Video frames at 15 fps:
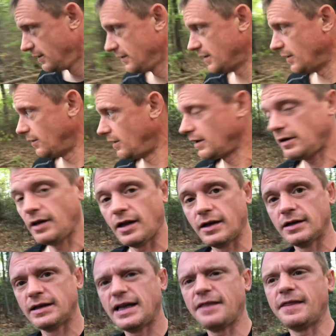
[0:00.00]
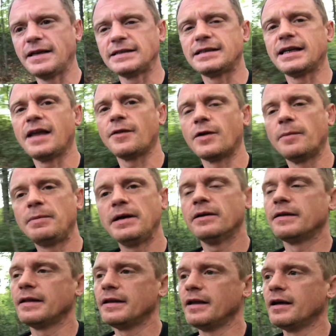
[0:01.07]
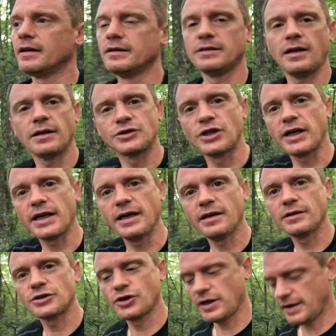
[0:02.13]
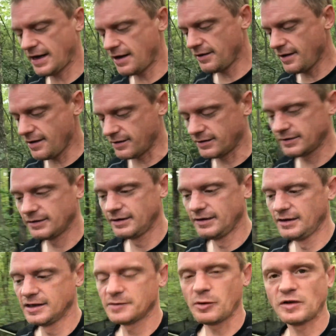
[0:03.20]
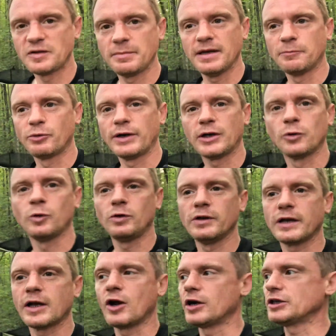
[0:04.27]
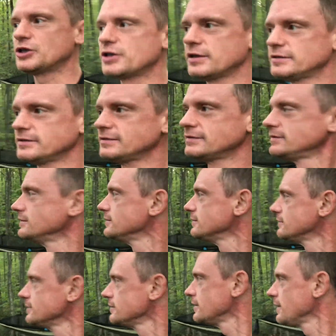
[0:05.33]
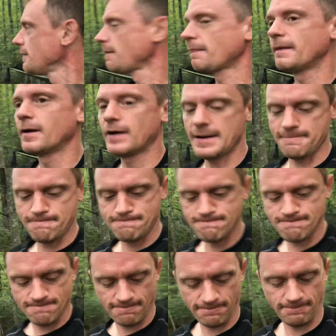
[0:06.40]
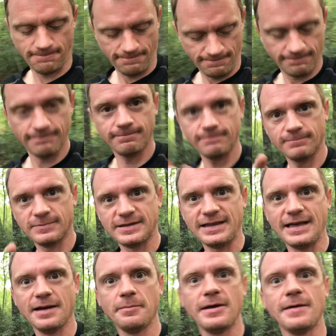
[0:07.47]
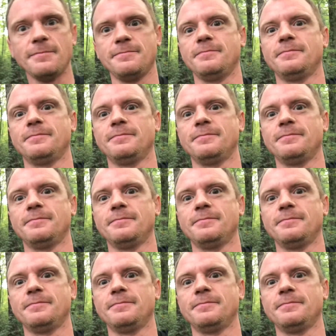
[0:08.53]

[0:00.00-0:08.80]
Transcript: So I'll get things together up here, and then I'll check in. I'll show you down there. It's supposed to be a pretty cool looking arch. All right, see you in a bit.